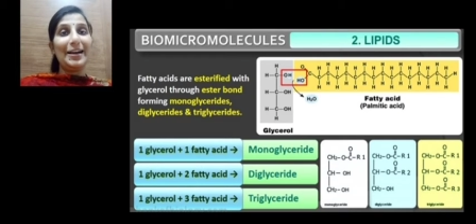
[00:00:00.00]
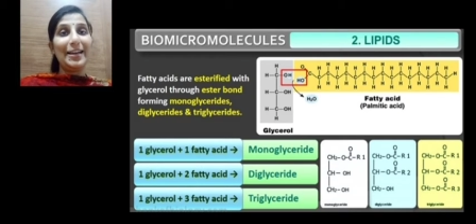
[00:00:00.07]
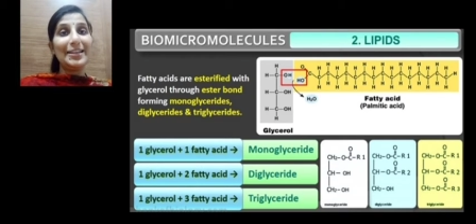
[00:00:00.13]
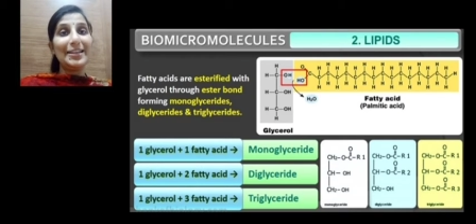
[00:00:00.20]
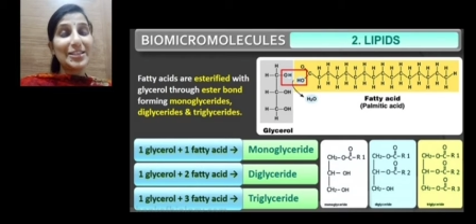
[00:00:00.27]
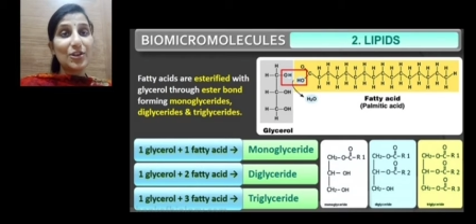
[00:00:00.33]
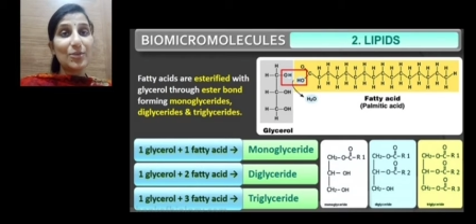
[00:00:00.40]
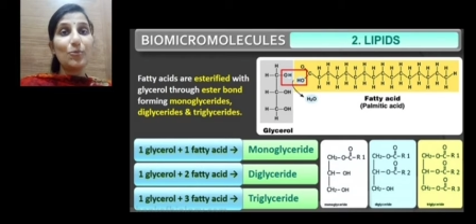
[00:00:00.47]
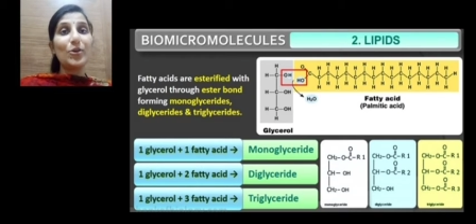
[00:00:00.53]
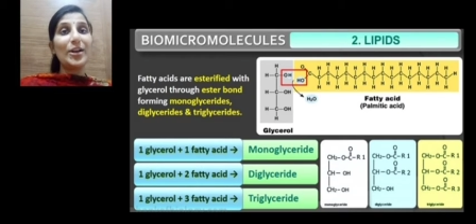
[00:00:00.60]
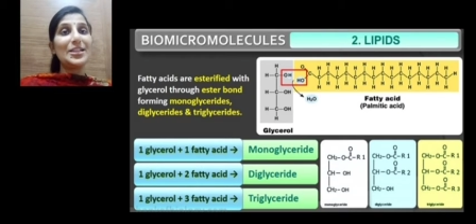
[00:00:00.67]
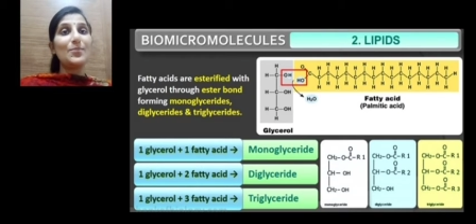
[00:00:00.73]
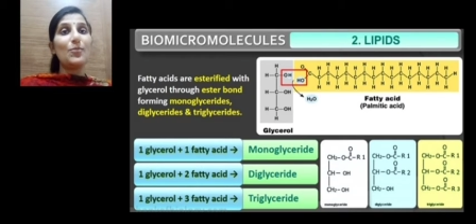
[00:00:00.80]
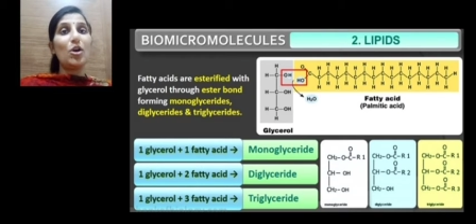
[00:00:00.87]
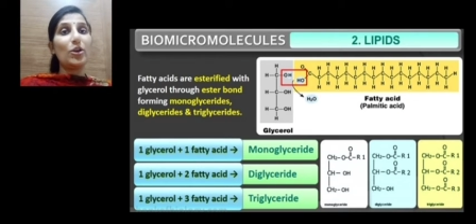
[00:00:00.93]
it is
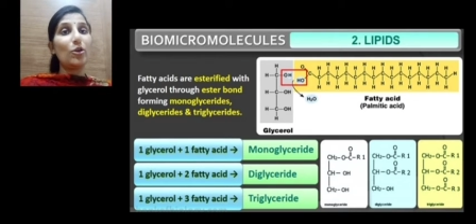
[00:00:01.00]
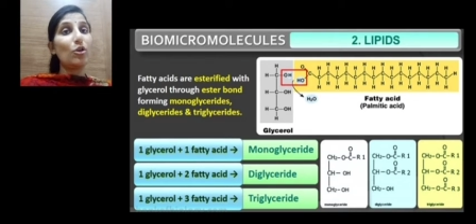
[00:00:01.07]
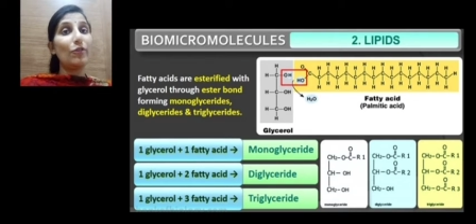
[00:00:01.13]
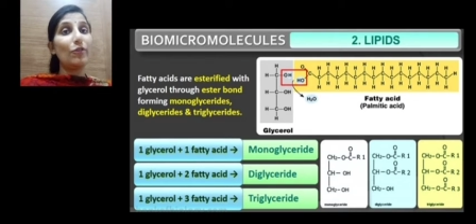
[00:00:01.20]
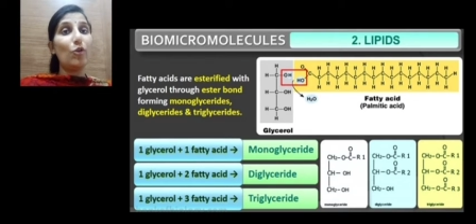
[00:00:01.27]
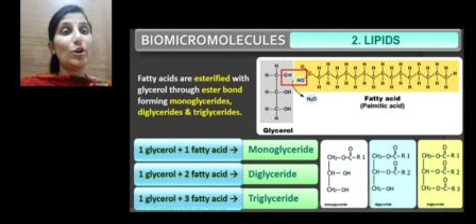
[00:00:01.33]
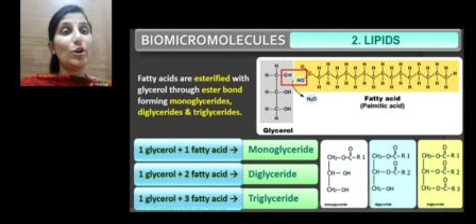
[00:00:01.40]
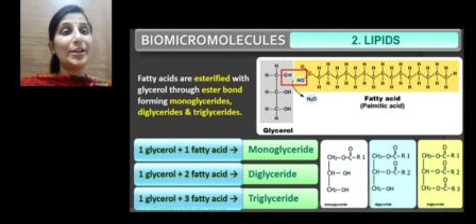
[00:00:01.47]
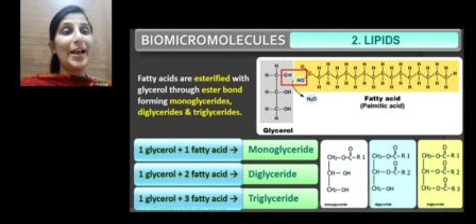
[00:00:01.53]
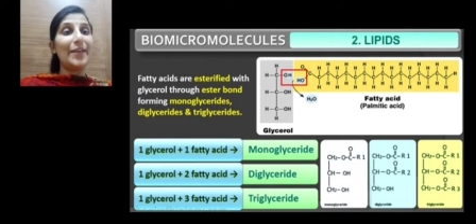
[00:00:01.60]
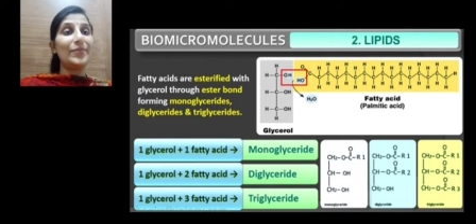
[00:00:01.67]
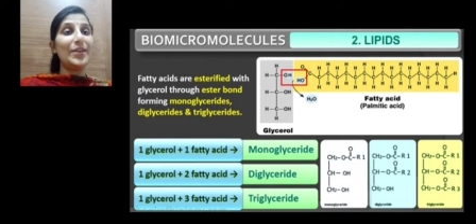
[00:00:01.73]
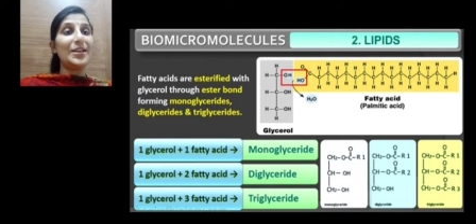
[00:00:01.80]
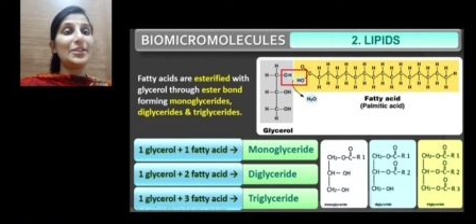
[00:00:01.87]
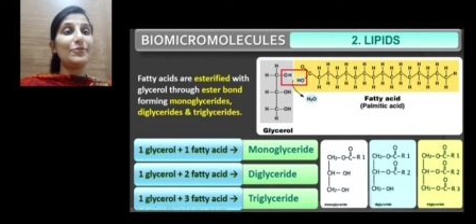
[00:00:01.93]
removed as a molecule of water
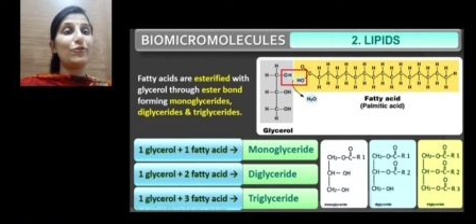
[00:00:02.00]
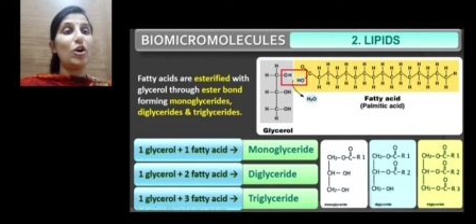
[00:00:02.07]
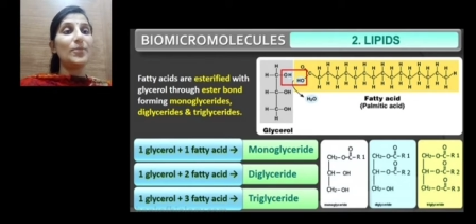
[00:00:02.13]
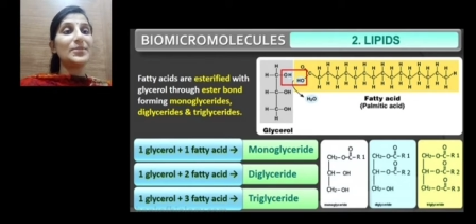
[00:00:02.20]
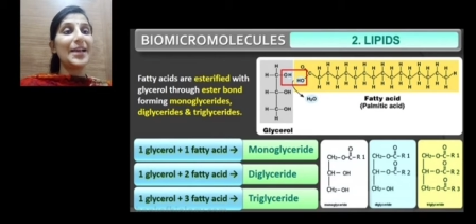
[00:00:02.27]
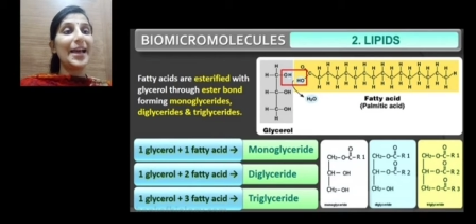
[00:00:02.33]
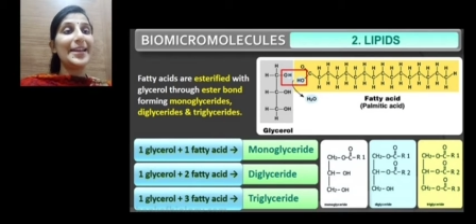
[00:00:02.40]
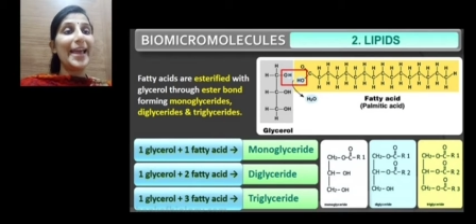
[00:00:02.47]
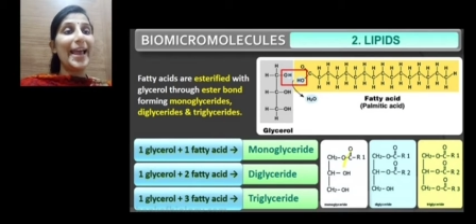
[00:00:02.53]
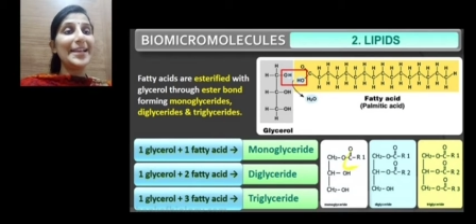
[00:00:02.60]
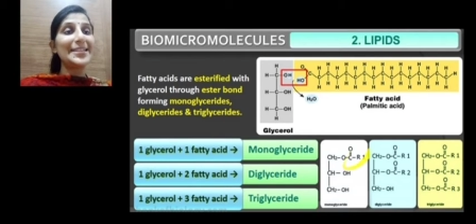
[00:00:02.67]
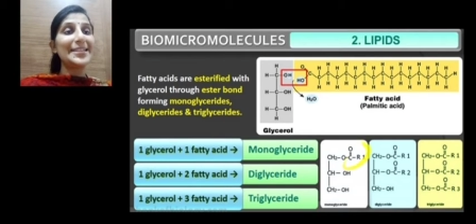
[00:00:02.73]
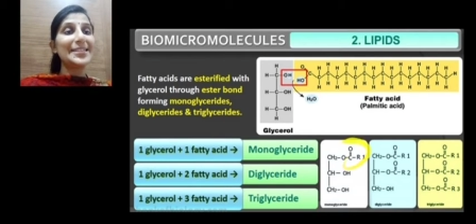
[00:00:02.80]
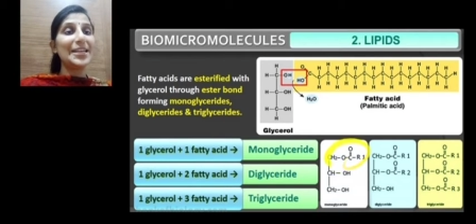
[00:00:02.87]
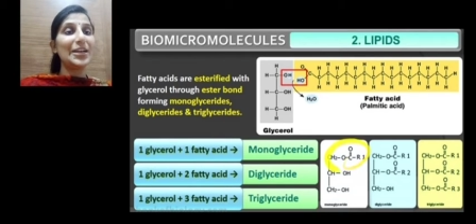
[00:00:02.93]
and thus it forms an
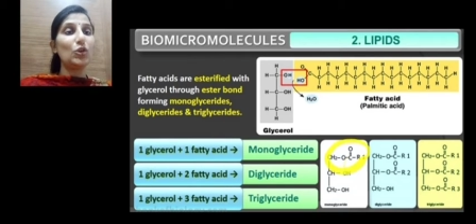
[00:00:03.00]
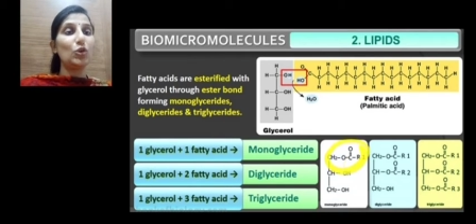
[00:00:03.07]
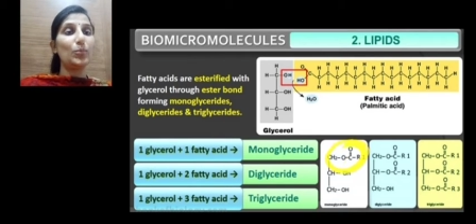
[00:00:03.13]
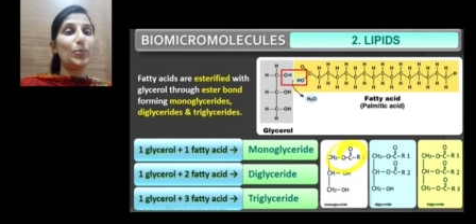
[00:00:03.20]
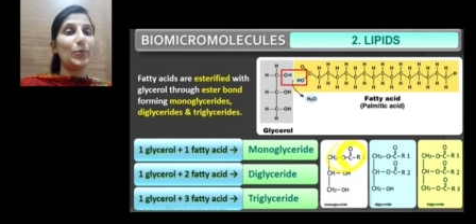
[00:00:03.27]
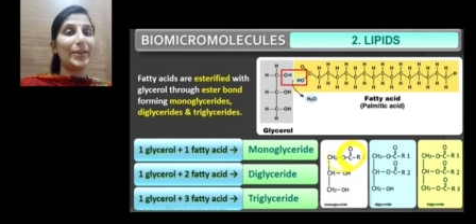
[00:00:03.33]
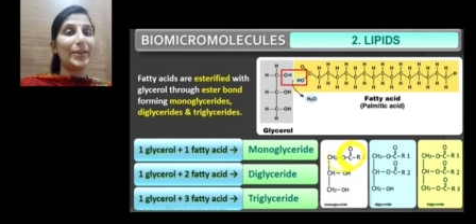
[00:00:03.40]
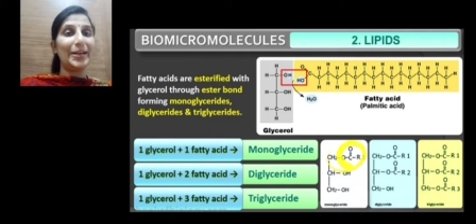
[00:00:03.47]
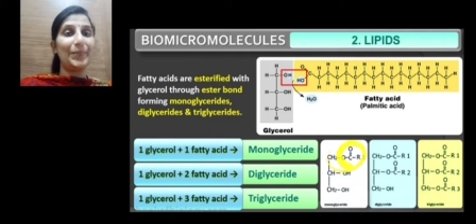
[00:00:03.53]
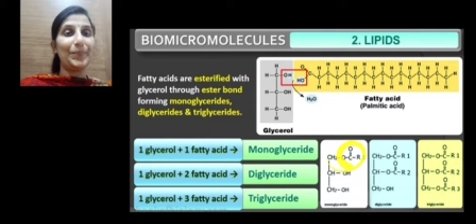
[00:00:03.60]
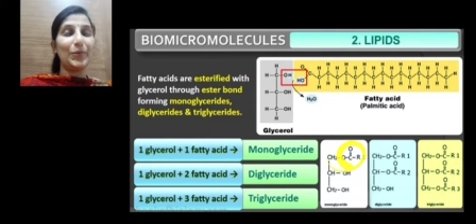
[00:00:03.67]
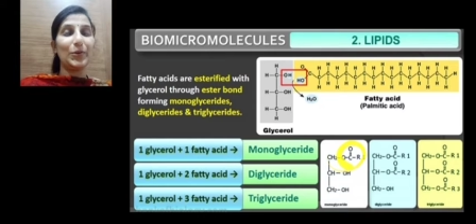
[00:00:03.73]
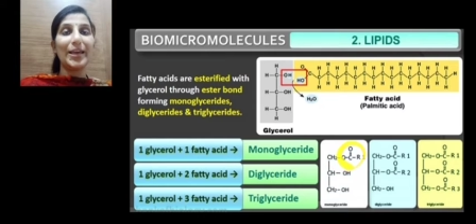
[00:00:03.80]
ester group over here.